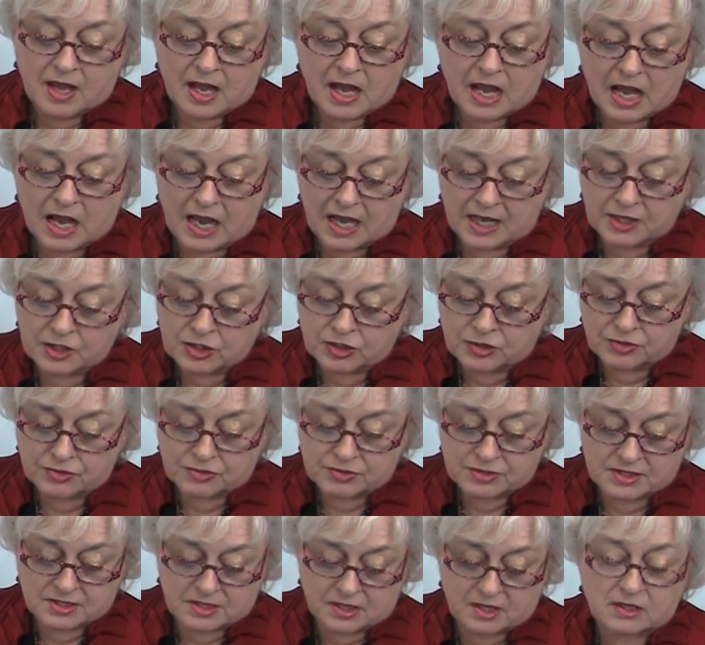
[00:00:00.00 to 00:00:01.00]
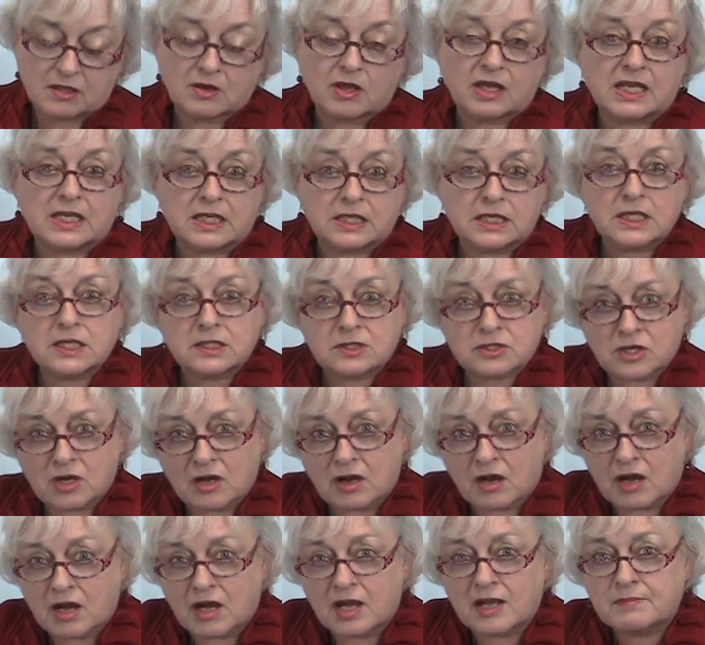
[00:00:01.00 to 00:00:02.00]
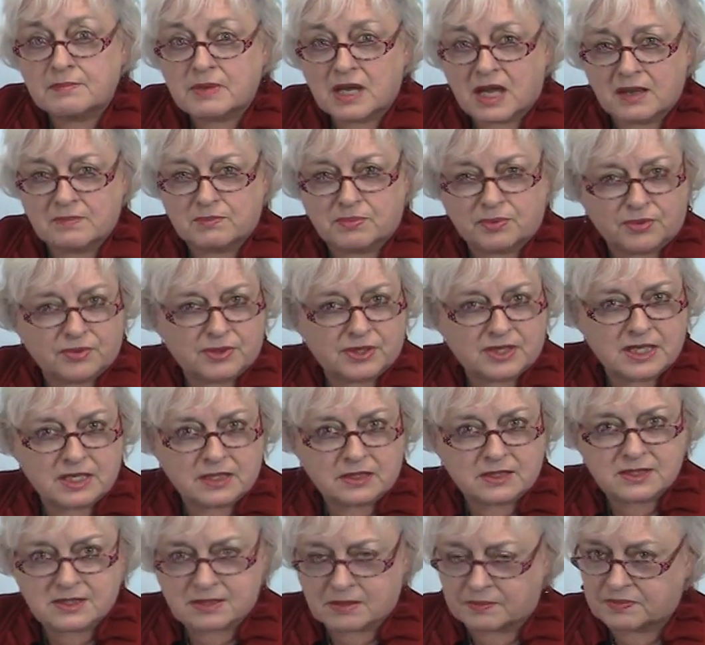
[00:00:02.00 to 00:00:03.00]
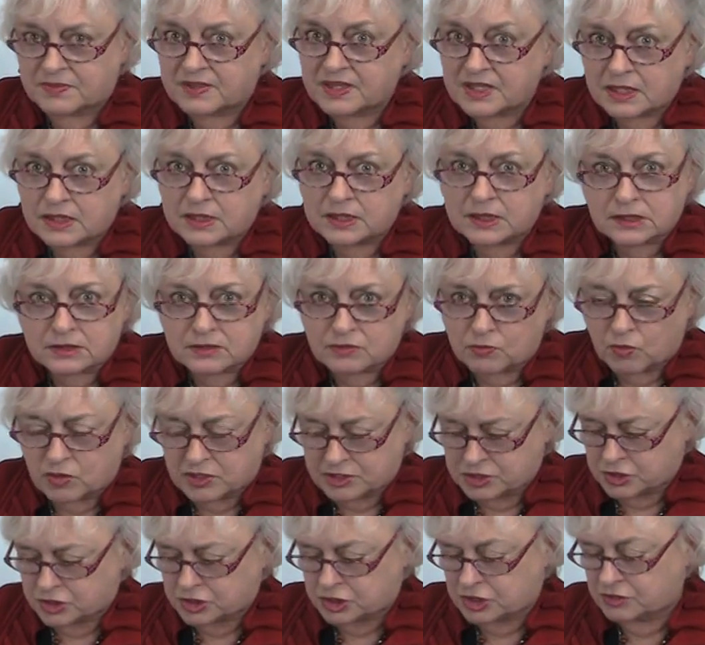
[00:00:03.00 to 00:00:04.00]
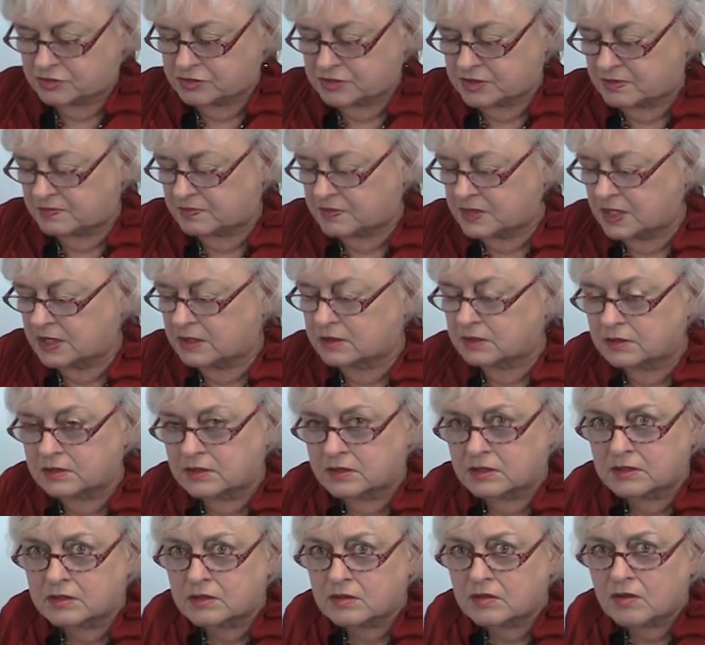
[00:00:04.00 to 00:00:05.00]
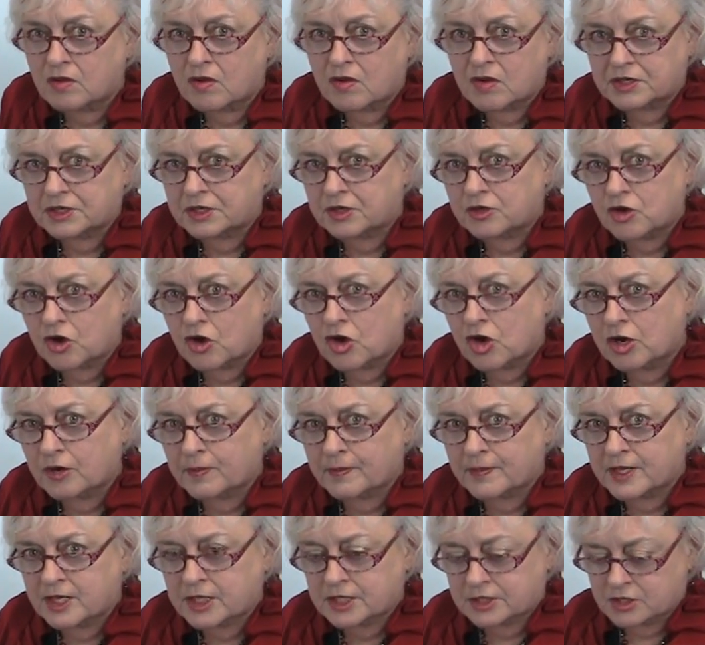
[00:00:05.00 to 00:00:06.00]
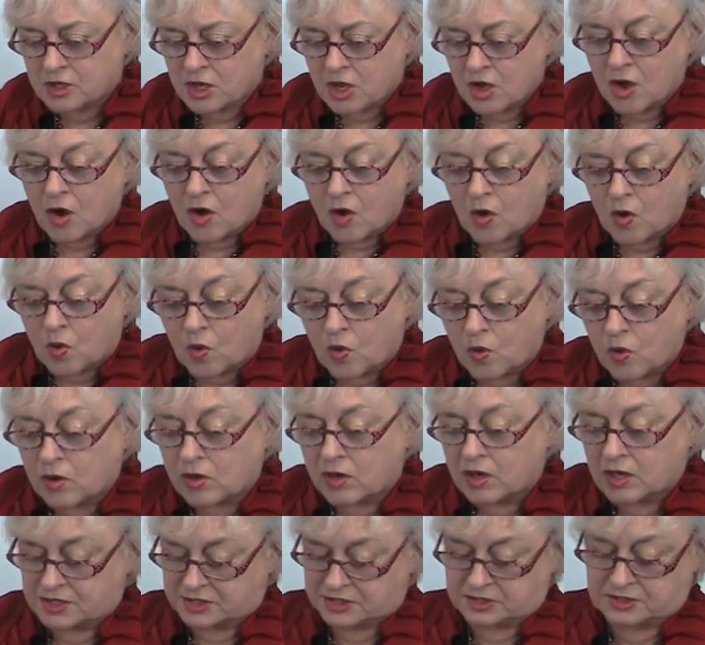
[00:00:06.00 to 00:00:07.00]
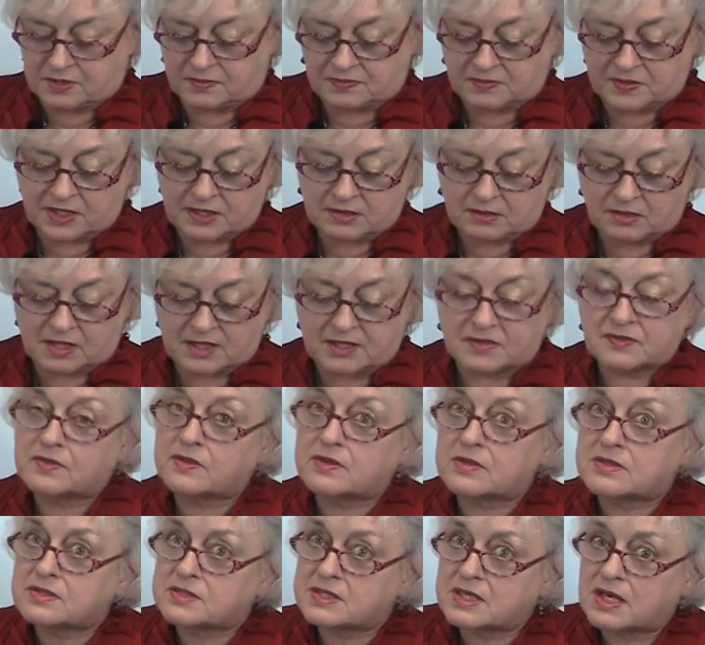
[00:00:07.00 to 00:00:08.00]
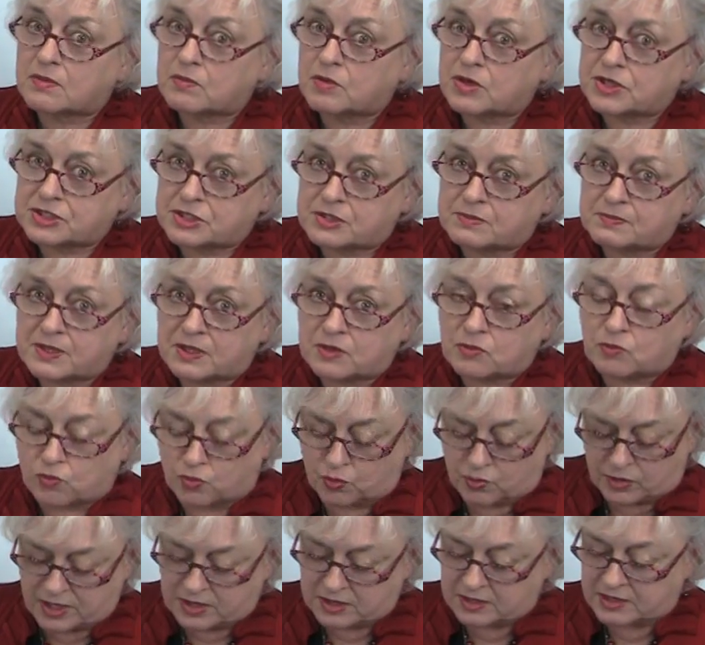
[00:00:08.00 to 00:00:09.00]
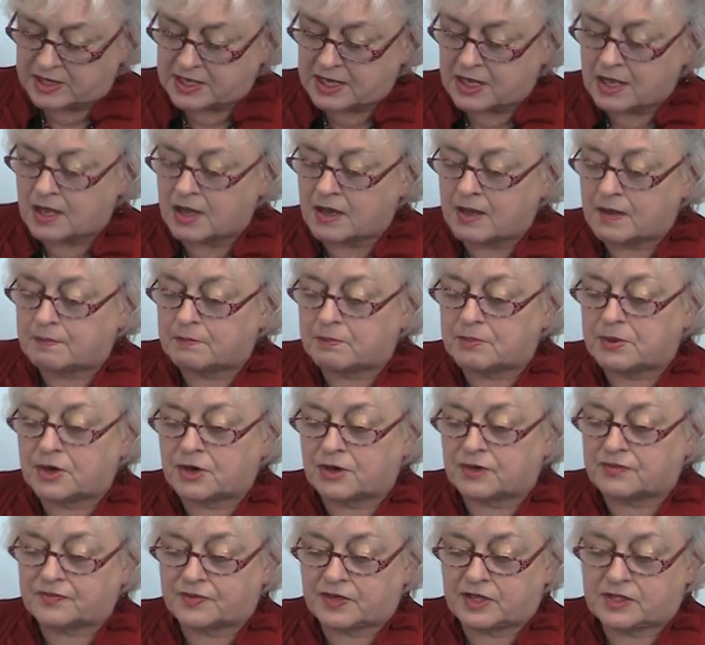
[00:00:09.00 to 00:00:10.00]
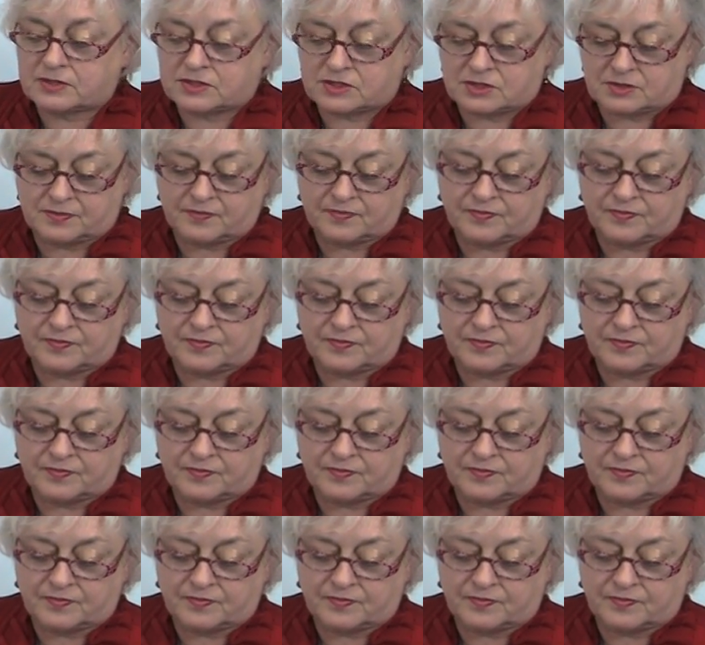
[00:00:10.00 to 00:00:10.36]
I use it anytime I'm putting something, want to sew something little on a garment, or something like this that I want to be really perfect.